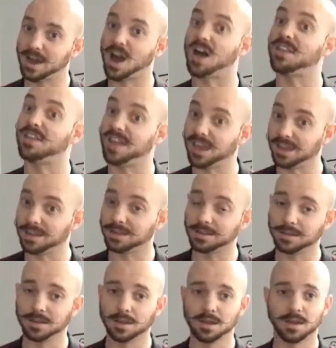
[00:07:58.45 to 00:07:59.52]
a thing.
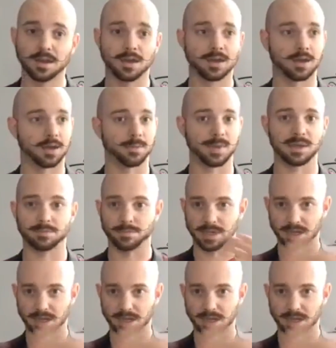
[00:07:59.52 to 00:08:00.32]
And be